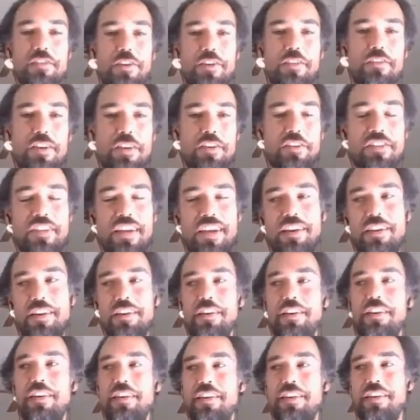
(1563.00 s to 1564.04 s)
than sort of your
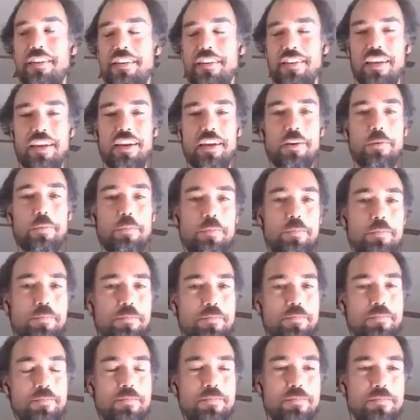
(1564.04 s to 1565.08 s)
standard, you know,
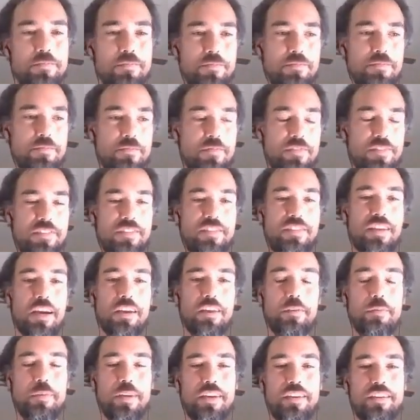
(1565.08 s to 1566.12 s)

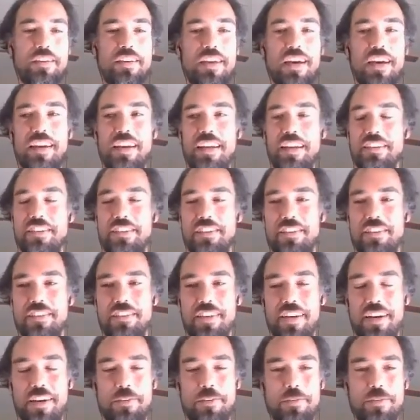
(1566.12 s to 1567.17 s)
document dot
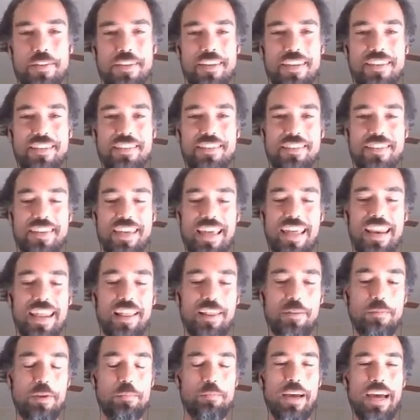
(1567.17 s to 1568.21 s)
you know get
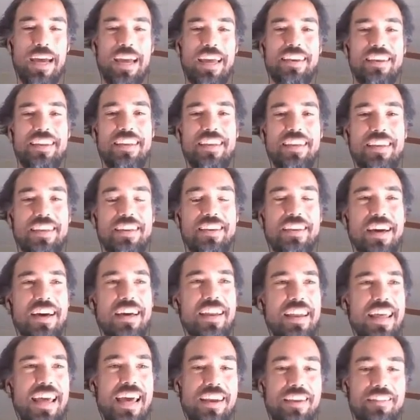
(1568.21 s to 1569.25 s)
element by I D
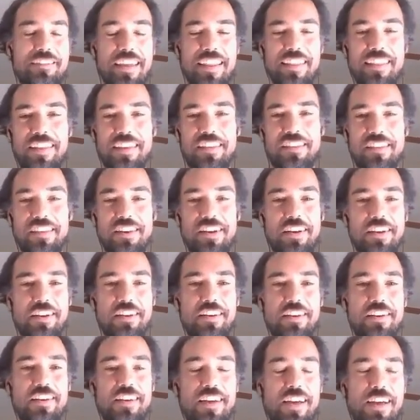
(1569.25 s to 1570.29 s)
dot add event
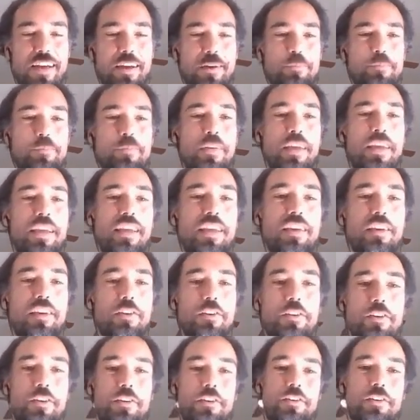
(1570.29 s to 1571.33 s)
listener, um,
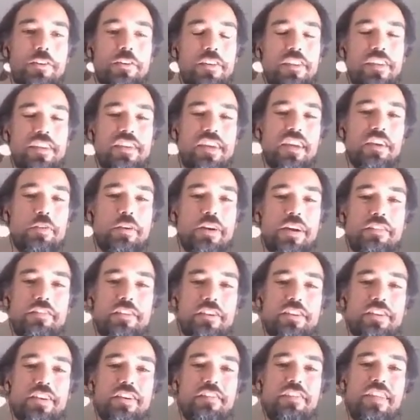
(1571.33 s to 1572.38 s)
or or the jQuery
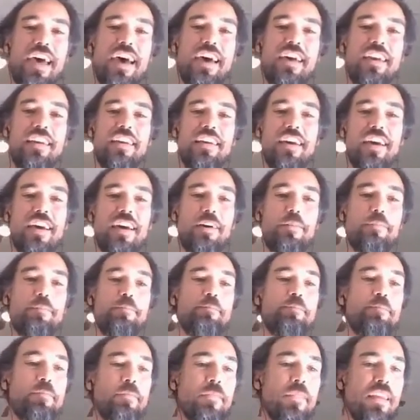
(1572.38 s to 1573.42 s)
version of that.
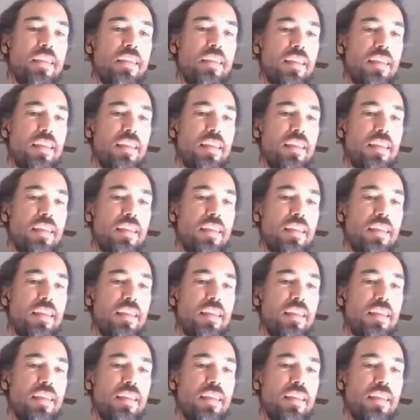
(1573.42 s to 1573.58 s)
Um,